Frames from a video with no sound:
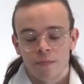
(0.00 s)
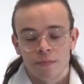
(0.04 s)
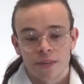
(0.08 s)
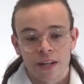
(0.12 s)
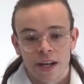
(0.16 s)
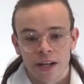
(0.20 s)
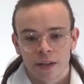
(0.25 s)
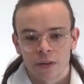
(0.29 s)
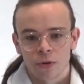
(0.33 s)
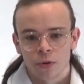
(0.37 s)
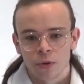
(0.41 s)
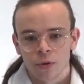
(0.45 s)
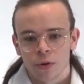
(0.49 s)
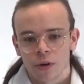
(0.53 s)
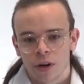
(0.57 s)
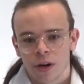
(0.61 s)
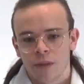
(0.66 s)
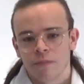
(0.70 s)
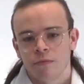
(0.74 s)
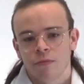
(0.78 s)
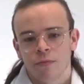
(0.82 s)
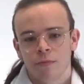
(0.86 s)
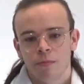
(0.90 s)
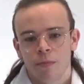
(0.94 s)
Daniel,
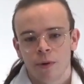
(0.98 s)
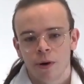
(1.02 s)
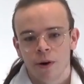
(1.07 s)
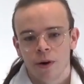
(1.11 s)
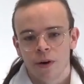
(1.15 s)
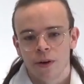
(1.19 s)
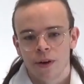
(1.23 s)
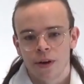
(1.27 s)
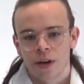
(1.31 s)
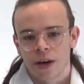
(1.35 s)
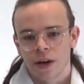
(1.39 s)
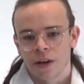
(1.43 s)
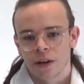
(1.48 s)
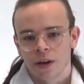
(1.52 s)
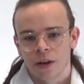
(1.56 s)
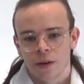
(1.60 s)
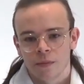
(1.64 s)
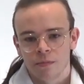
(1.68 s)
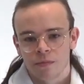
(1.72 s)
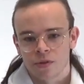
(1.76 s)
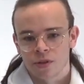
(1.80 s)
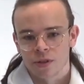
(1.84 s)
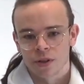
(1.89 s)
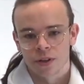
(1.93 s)
I'm from Burton and
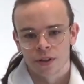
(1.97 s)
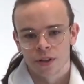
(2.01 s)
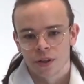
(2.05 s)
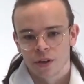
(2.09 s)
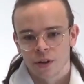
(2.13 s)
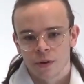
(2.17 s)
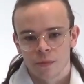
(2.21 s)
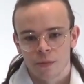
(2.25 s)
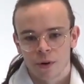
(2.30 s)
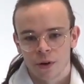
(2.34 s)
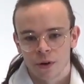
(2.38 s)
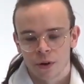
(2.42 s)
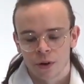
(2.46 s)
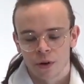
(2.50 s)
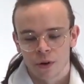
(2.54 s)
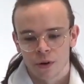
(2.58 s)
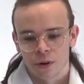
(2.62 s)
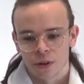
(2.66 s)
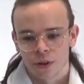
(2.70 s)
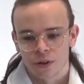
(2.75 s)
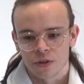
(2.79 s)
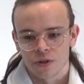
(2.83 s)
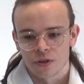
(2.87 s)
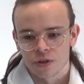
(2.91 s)
I'm studying at Burton
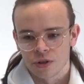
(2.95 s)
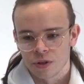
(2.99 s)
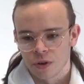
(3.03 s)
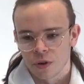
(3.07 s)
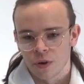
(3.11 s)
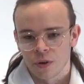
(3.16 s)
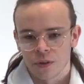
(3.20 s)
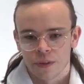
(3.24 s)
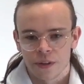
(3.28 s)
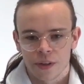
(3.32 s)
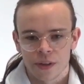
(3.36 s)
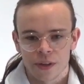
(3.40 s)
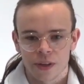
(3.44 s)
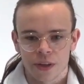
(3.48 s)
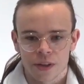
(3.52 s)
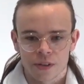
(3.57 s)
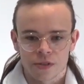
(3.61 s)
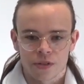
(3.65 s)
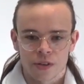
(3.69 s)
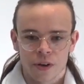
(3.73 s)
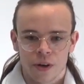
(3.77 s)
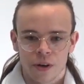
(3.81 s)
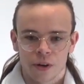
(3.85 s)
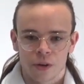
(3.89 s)
College on the
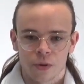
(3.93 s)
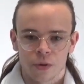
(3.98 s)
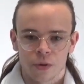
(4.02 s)
Kickstarter